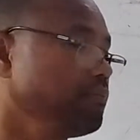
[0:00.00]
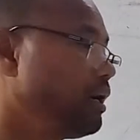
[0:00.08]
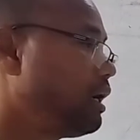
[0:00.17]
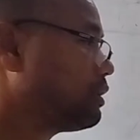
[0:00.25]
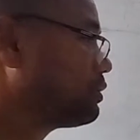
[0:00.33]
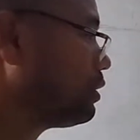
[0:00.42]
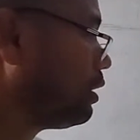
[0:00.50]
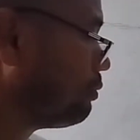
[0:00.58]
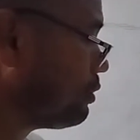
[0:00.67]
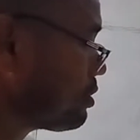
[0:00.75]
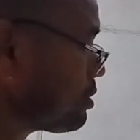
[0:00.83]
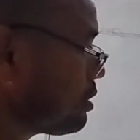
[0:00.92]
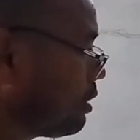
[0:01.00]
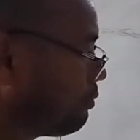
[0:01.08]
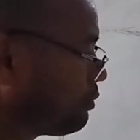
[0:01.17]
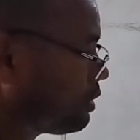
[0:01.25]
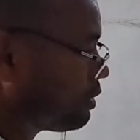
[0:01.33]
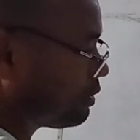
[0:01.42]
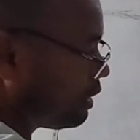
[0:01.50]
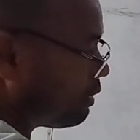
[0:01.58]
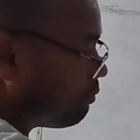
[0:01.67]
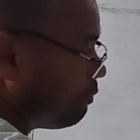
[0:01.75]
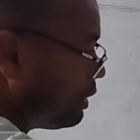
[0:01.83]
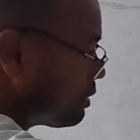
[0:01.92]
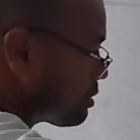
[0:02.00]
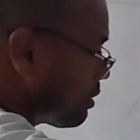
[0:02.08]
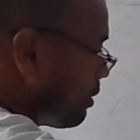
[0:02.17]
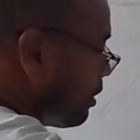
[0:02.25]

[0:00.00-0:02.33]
mass of this something. That means